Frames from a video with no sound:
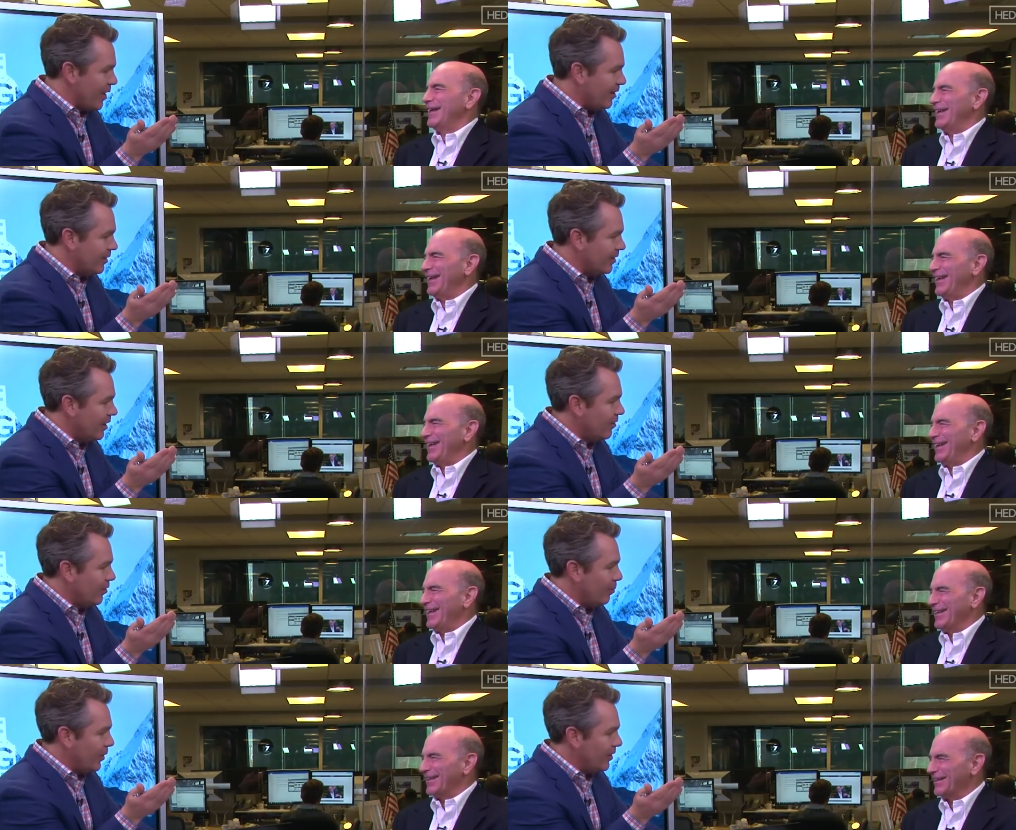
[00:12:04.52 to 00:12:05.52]
Speaker 1: a record
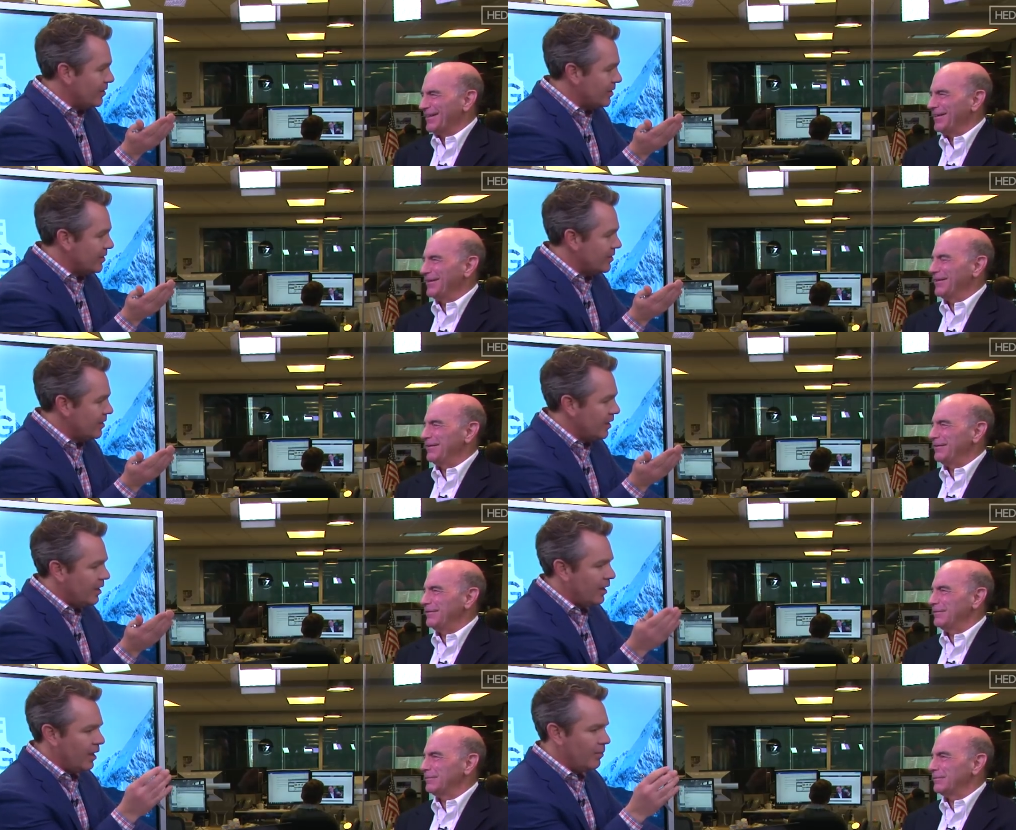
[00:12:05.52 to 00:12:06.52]
for appearances.
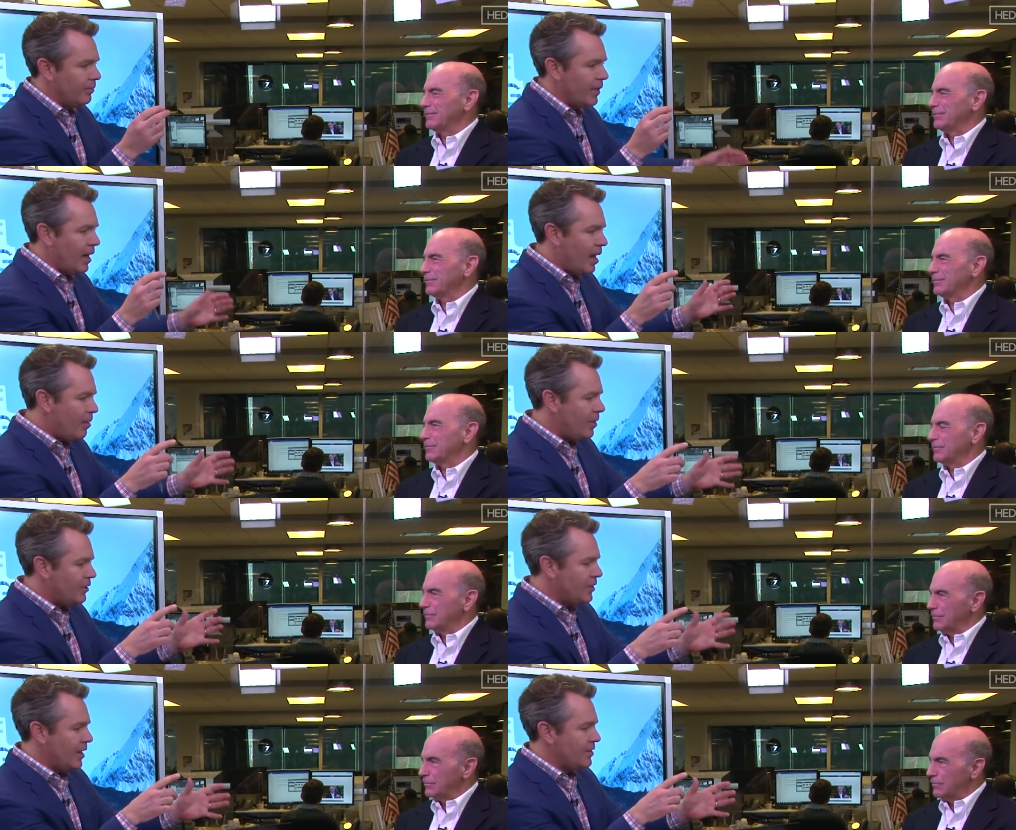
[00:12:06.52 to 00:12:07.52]
Yeah. Um, how
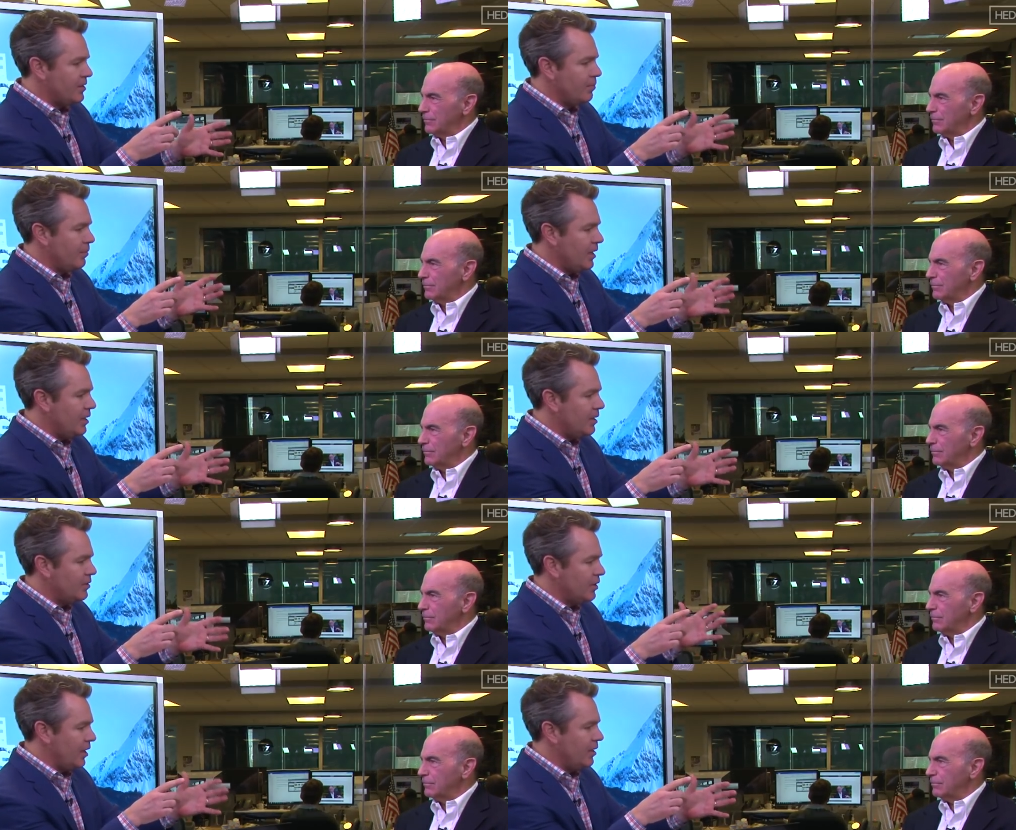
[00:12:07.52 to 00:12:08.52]
much has the
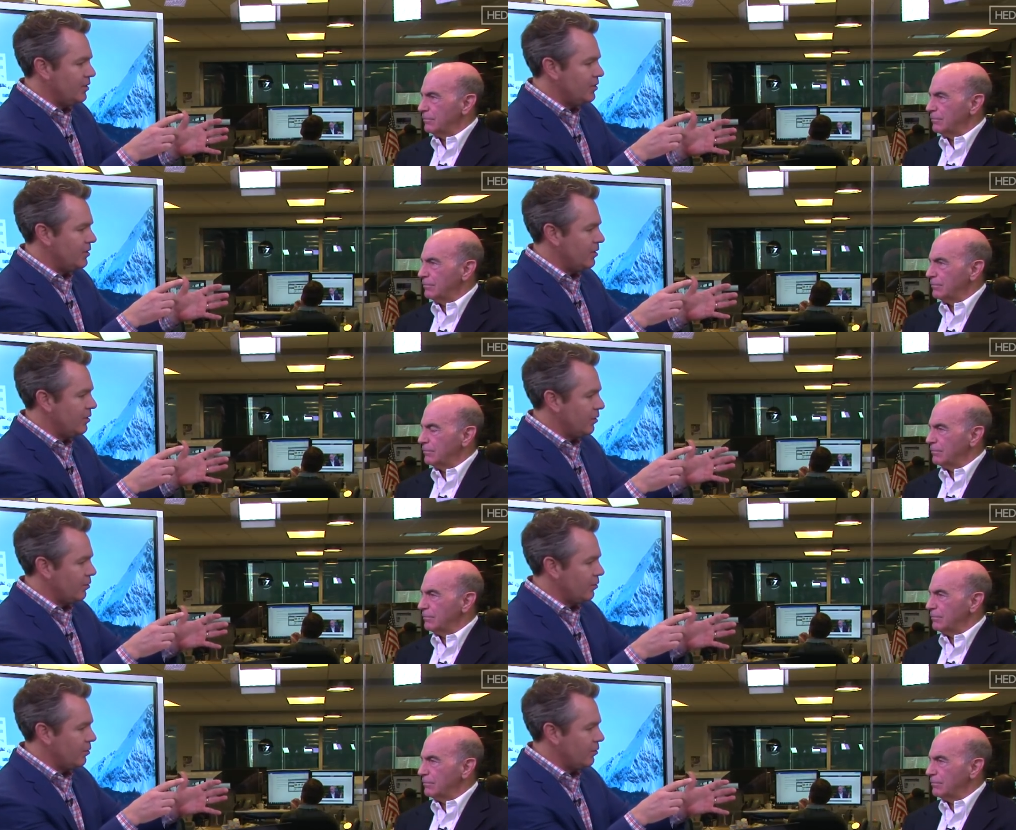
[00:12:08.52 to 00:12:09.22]
media changed? You know,